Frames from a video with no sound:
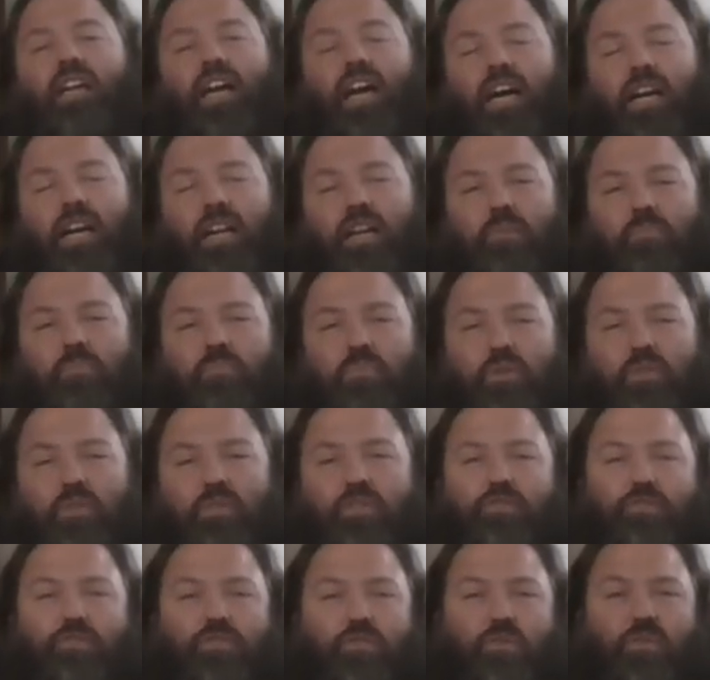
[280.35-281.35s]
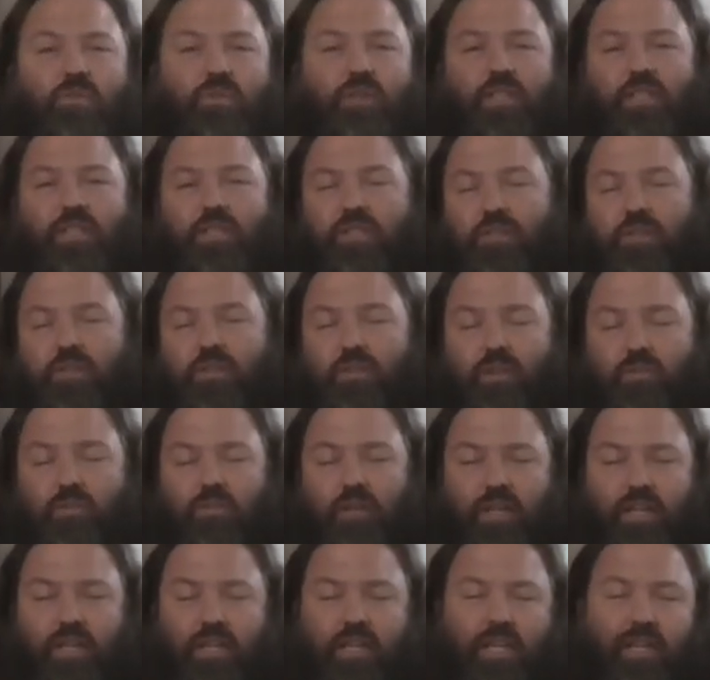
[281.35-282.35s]
and I'm moving forward into a
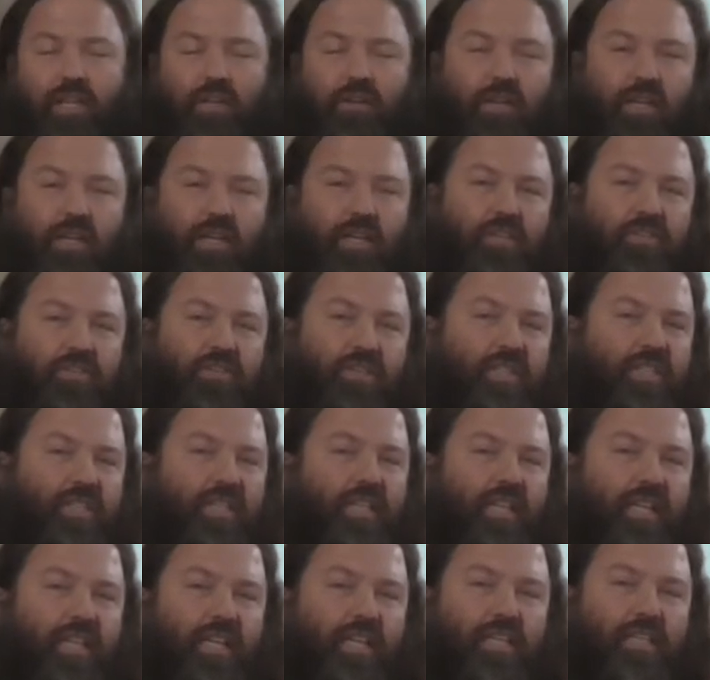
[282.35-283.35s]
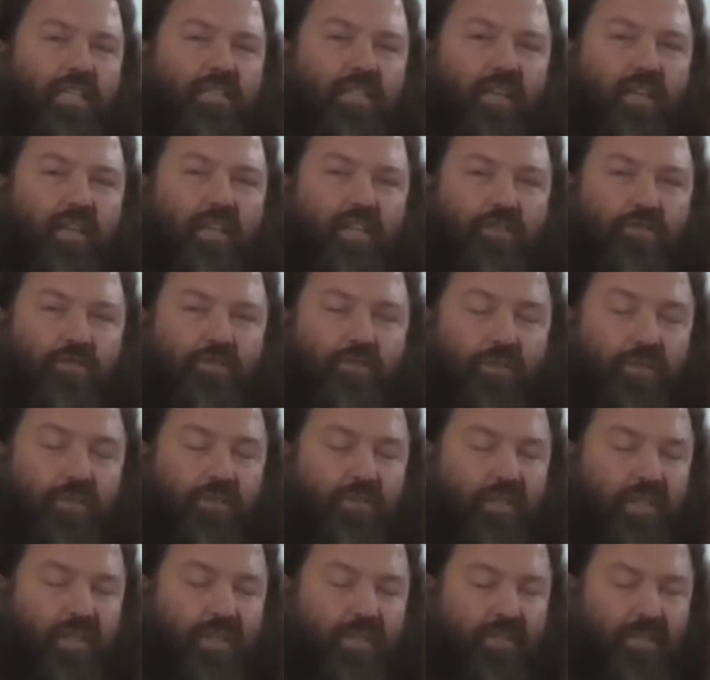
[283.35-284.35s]
really interesting and exciting
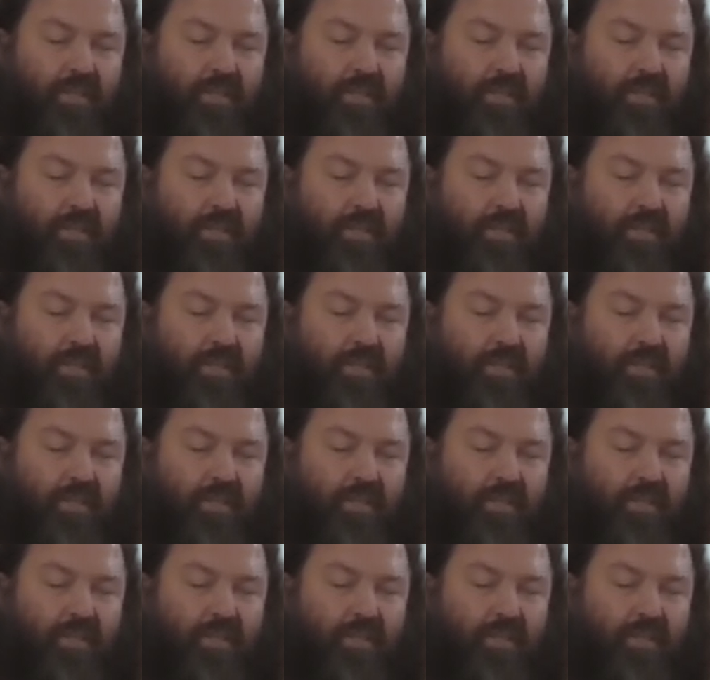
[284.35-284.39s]
future.